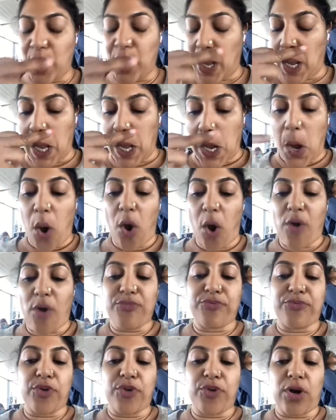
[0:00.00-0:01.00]
of
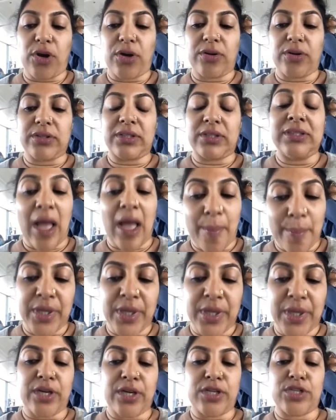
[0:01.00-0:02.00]
numbers
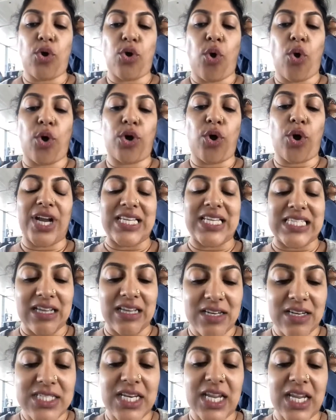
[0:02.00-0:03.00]
or
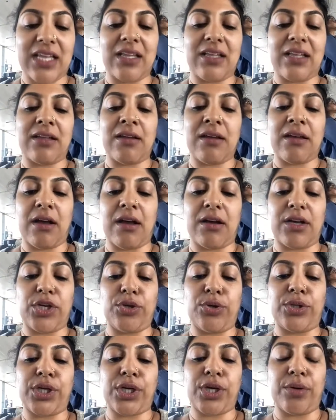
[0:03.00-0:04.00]
asserting, you know,
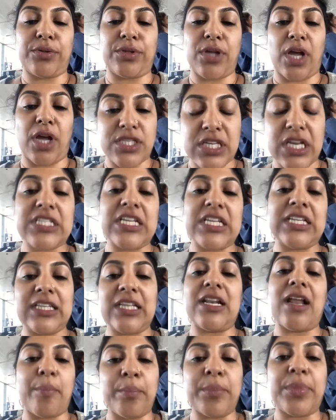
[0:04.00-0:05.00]
asserting the
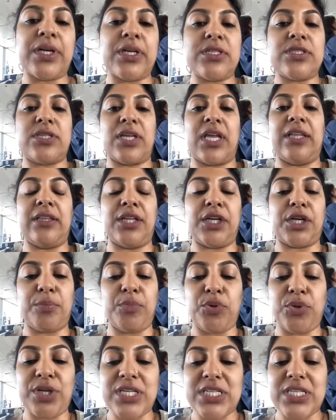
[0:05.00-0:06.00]
numbers in the
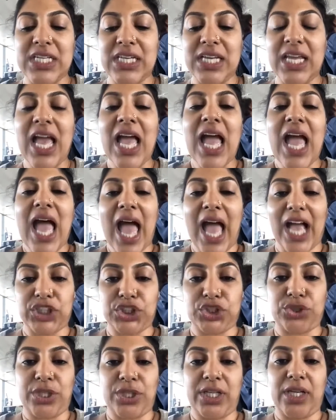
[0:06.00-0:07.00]
community
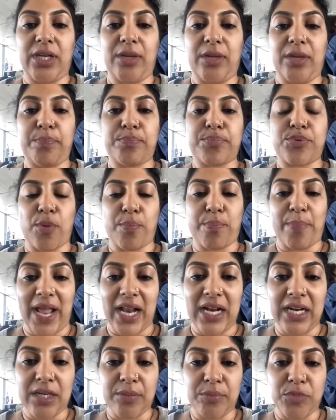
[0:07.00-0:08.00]
actually
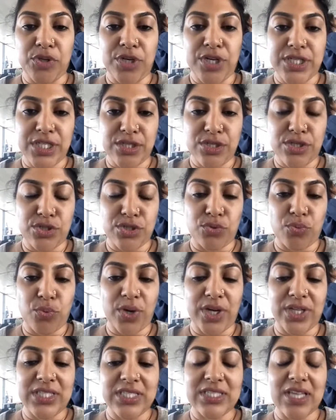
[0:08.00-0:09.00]
propel communities
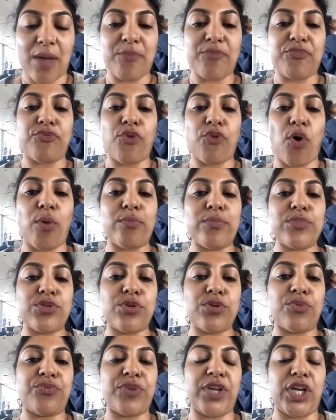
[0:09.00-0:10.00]
towards some
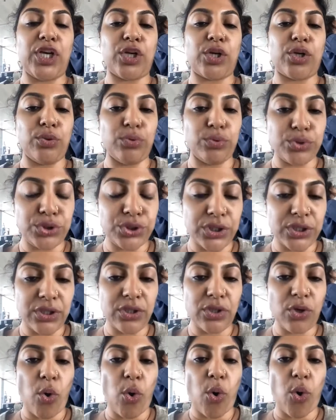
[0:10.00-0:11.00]
forms of
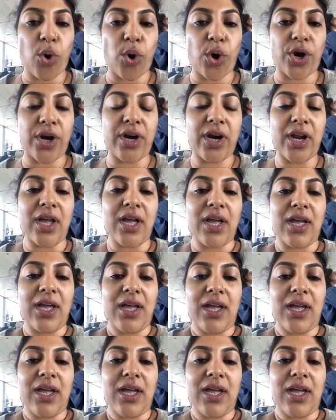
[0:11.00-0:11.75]
inclusion, or